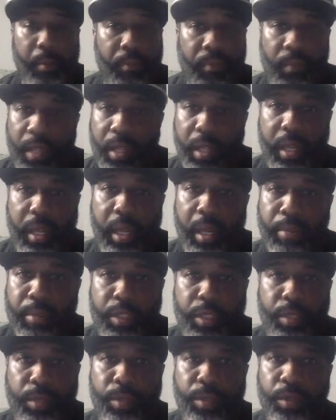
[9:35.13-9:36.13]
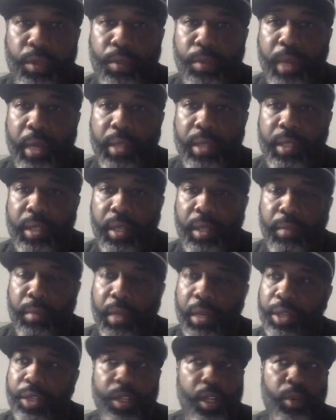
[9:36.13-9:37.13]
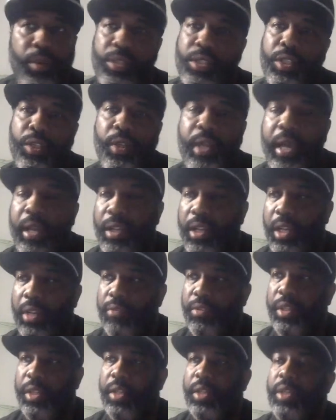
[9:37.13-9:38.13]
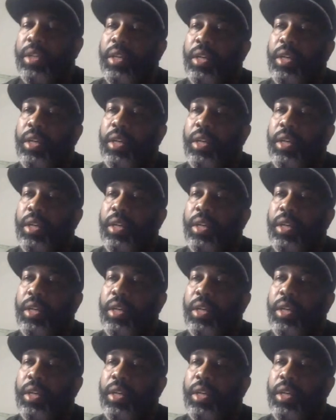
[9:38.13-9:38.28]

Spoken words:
Again, I'm still doing my thing, but, it's still that love there.